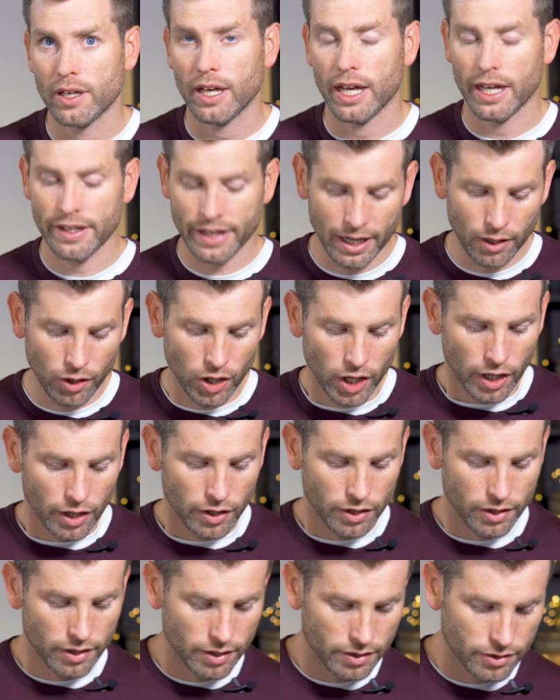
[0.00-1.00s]
And now,
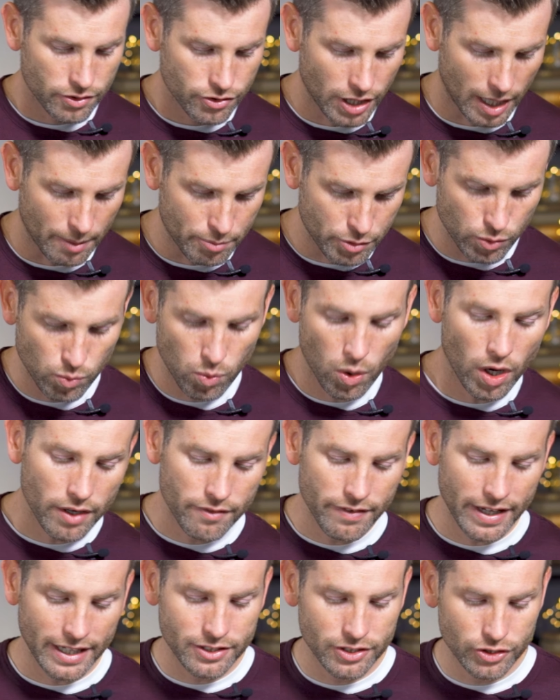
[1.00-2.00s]
chapter 1
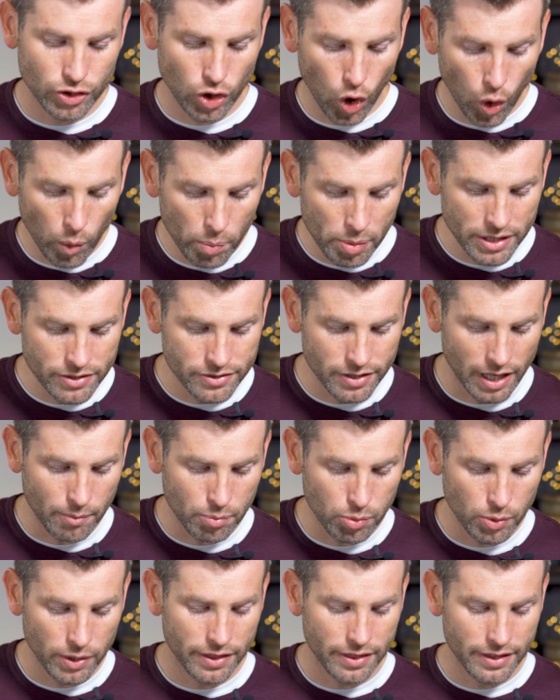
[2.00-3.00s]
of Exodus opens
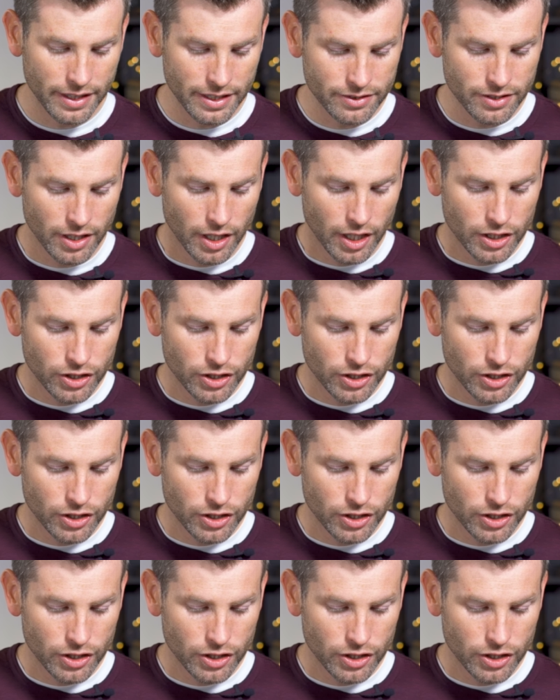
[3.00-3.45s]
up with these